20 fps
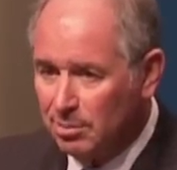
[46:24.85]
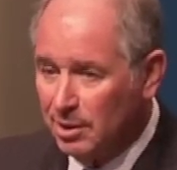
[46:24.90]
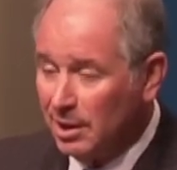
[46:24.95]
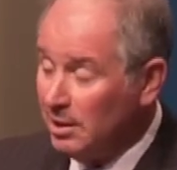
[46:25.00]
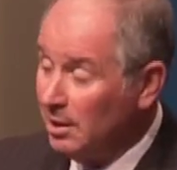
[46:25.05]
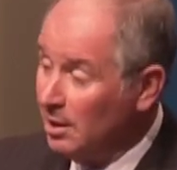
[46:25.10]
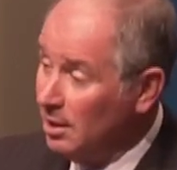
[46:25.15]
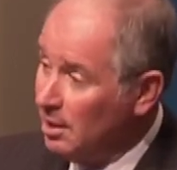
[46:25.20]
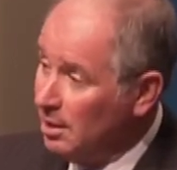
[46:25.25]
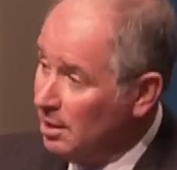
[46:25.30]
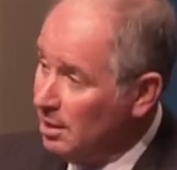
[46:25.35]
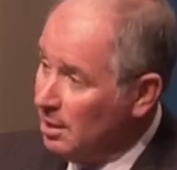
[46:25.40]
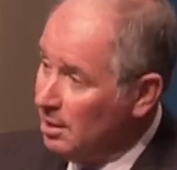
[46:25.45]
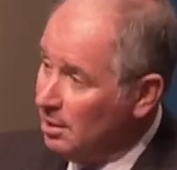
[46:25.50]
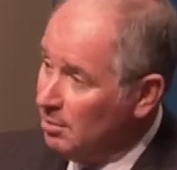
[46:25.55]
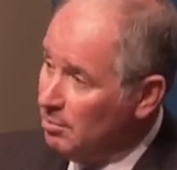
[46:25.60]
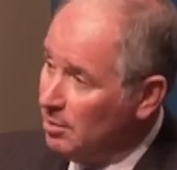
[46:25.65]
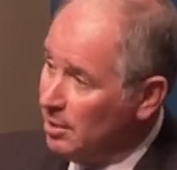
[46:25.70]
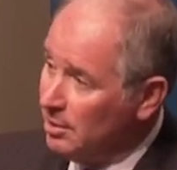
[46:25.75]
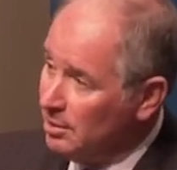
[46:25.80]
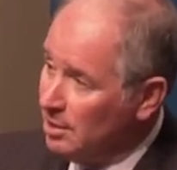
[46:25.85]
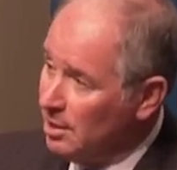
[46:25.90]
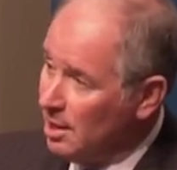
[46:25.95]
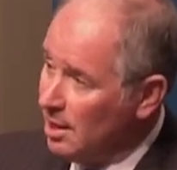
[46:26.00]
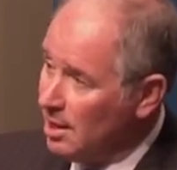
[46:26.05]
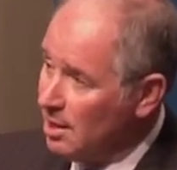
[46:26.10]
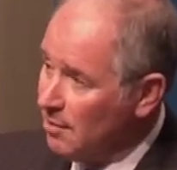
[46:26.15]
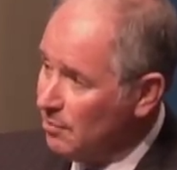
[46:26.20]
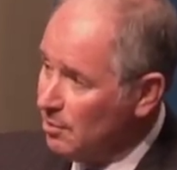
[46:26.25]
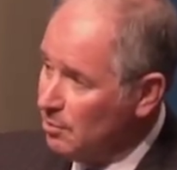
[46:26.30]
But but
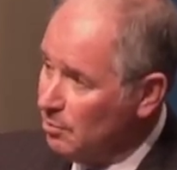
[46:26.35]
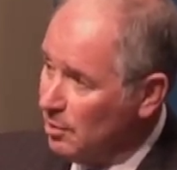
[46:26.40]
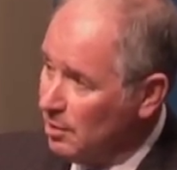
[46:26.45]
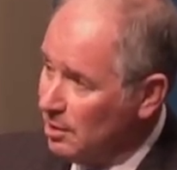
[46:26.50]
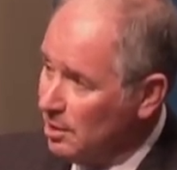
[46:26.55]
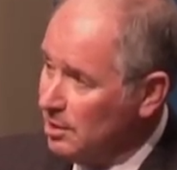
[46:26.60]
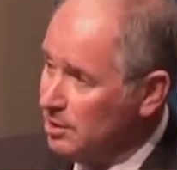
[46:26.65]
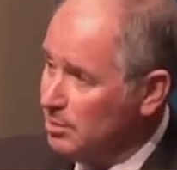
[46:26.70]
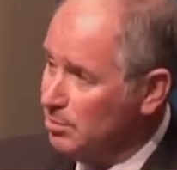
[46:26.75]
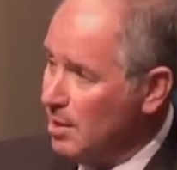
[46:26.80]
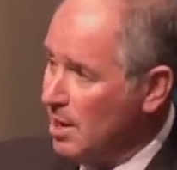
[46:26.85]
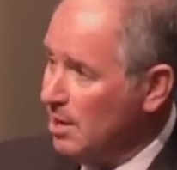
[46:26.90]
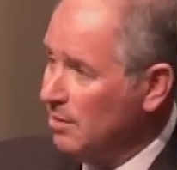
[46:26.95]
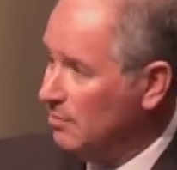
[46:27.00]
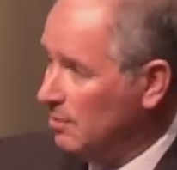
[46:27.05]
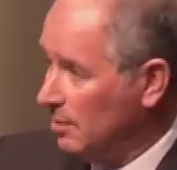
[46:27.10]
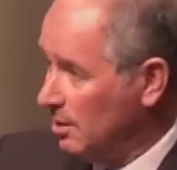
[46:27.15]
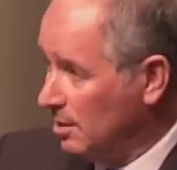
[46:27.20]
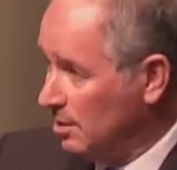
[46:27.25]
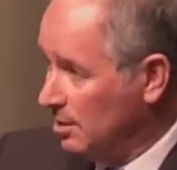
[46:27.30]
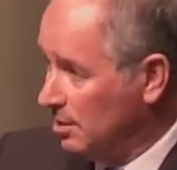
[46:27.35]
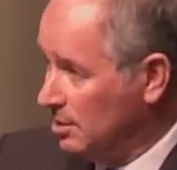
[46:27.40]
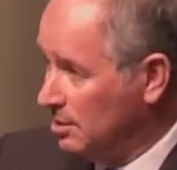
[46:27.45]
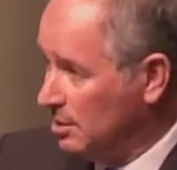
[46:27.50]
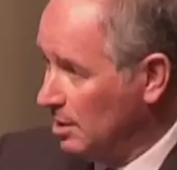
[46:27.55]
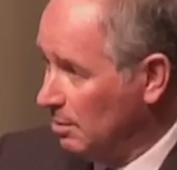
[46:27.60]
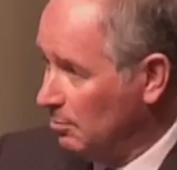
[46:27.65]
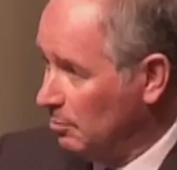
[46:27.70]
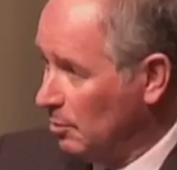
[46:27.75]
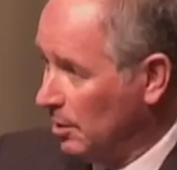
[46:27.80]
not everyone has benefited in the
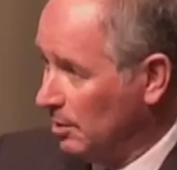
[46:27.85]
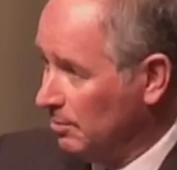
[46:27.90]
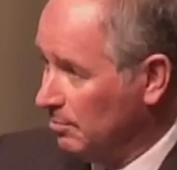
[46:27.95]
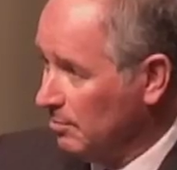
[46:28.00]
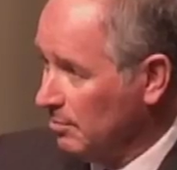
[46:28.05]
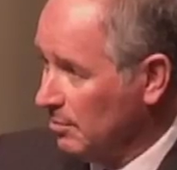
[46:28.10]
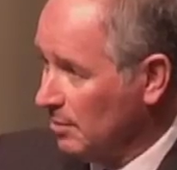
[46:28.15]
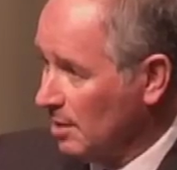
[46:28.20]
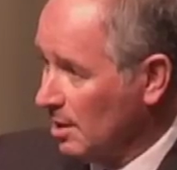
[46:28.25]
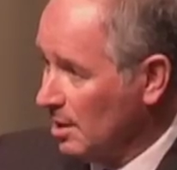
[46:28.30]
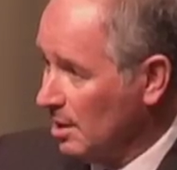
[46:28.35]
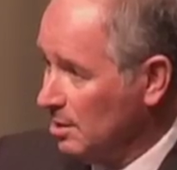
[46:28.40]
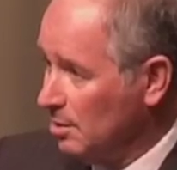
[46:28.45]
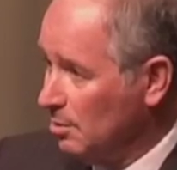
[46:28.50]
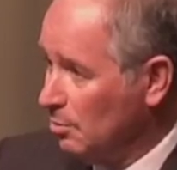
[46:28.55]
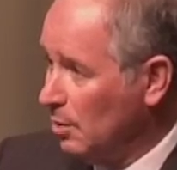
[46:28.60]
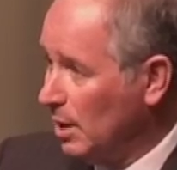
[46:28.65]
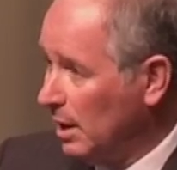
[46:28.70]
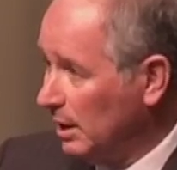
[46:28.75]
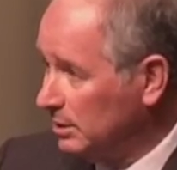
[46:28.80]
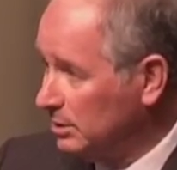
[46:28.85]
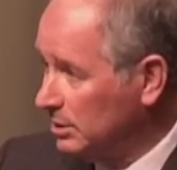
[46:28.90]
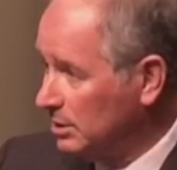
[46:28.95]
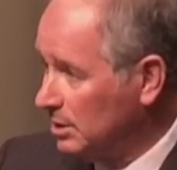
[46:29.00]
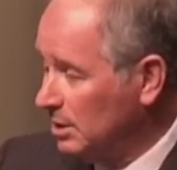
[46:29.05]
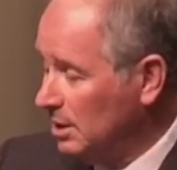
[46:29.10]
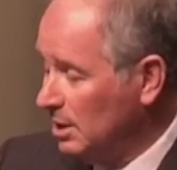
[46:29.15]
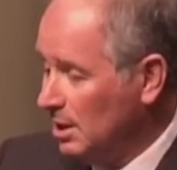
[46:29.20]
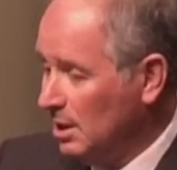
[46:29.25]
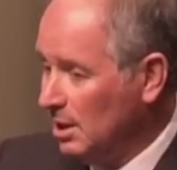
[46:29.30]
same way. In the West,